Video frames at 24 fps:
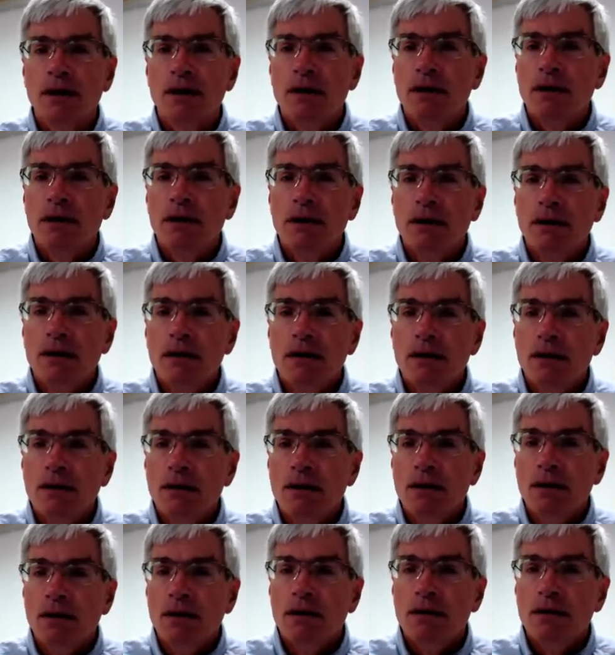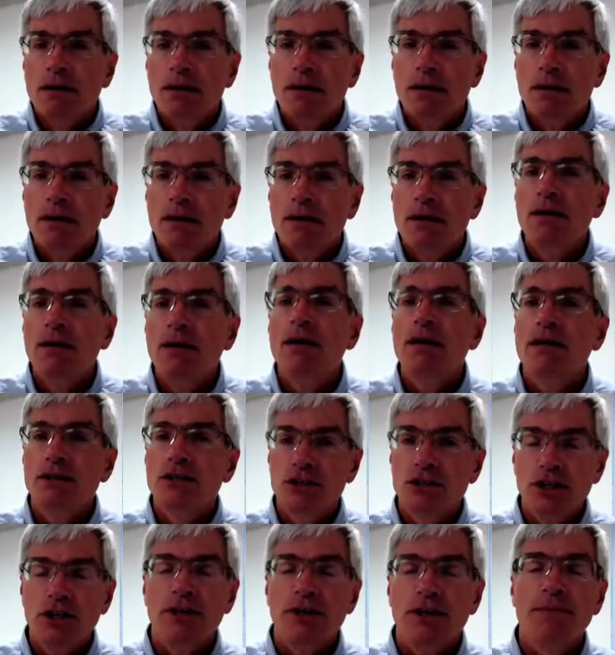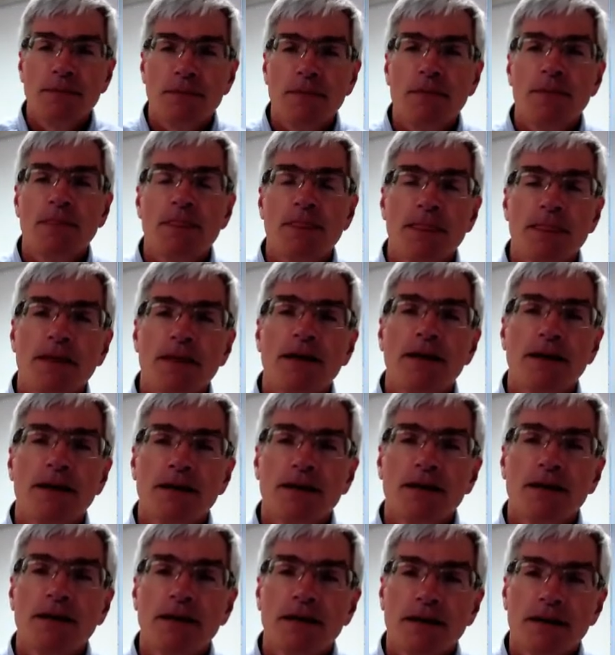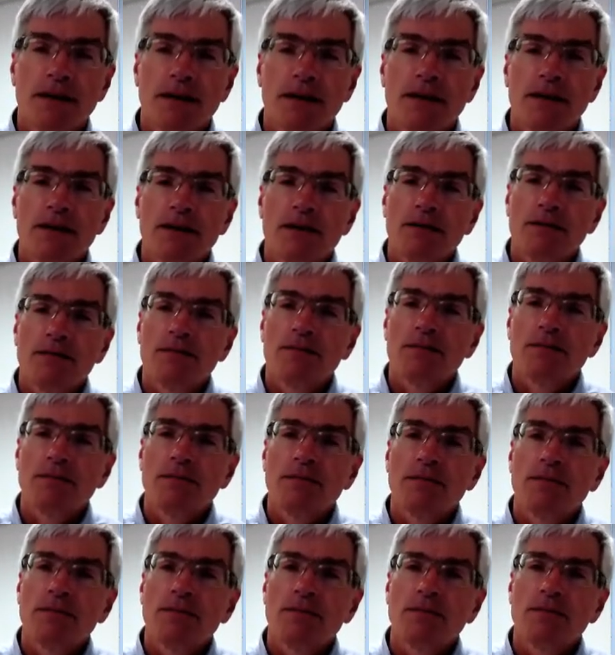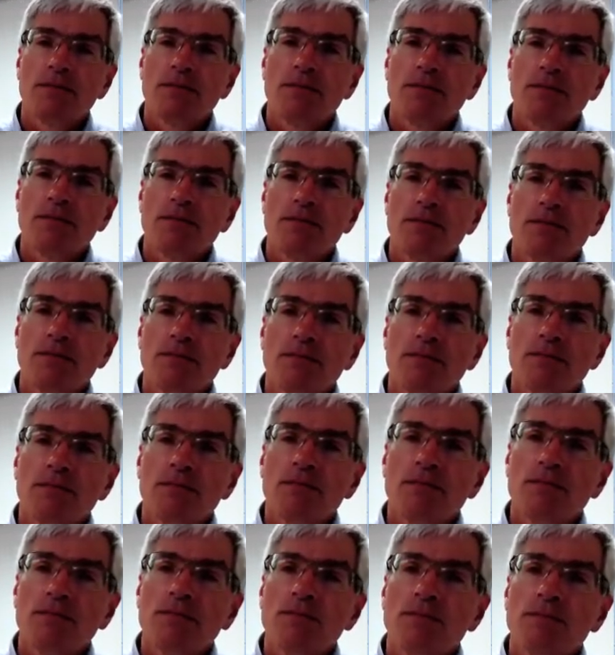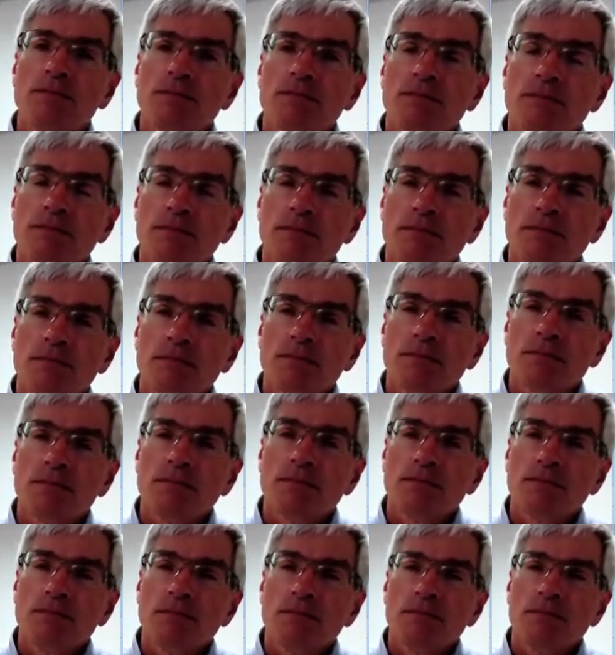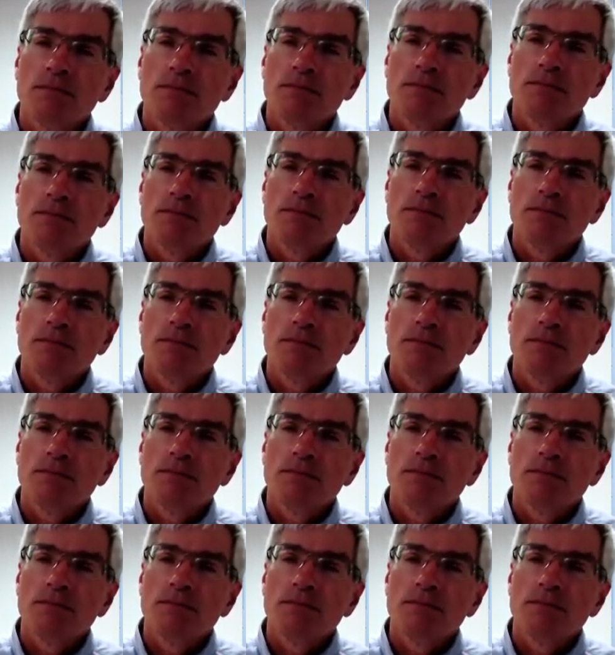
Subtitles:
(not speaking)